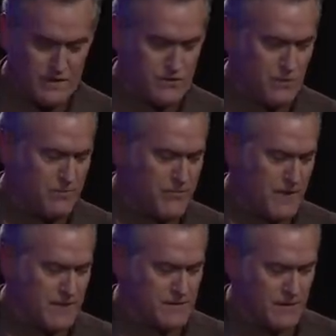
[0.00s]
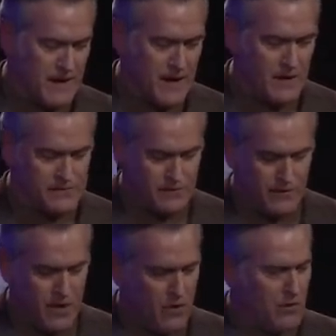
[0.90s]
Super Friends, okay, also
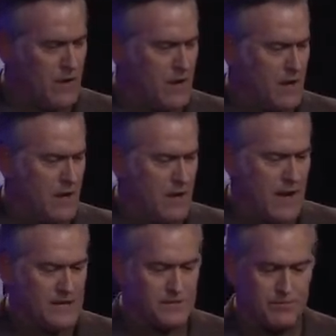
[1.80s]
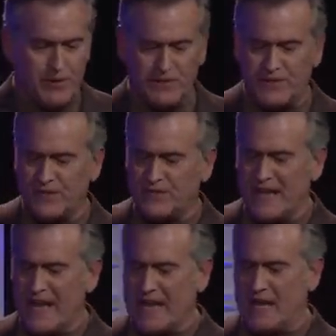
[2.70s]
known as Princess
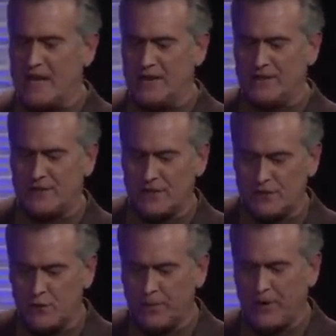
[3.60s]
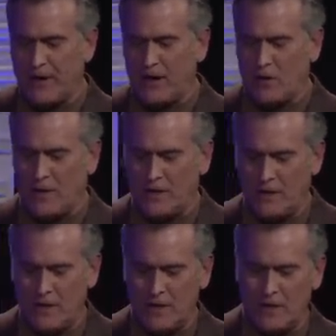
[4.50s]
Diana, this superheroine
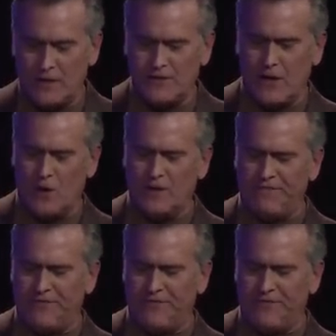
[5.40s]
is the only